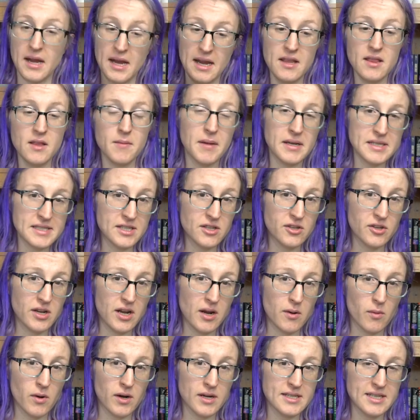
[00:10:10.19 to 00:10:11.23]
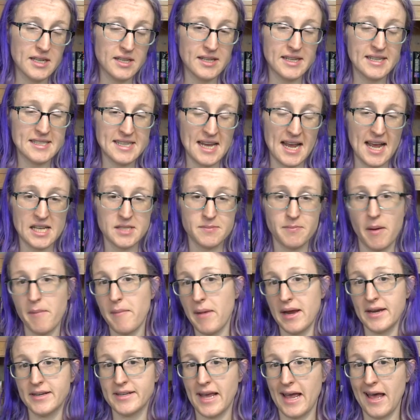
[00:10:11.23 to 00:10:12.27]
In the Mycelial Network, Tilly is asked by
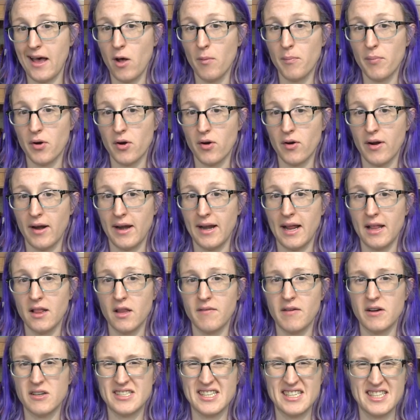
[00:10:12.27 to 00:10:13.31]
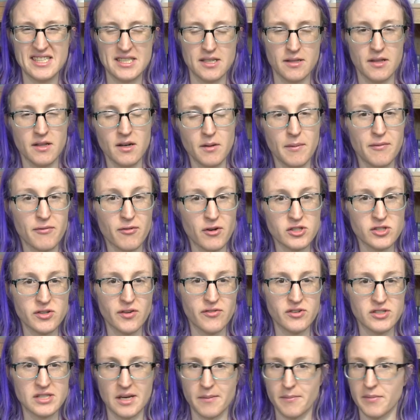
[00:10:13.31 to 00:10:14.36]
May to help her, and I love how Tilly's a little bit frustrated
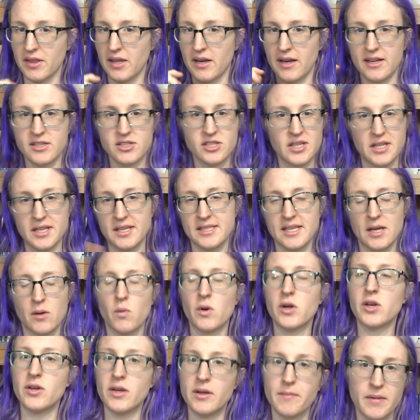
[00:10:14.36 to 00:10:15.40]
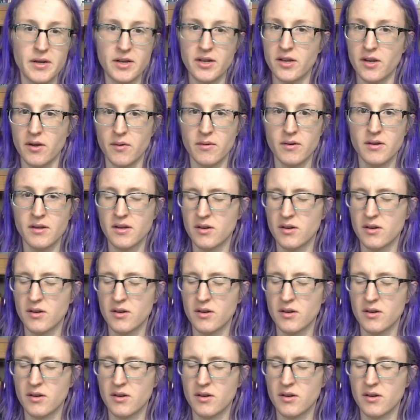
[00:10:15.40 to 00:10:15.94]
for saying, but then instantly is like, what do you need me to do?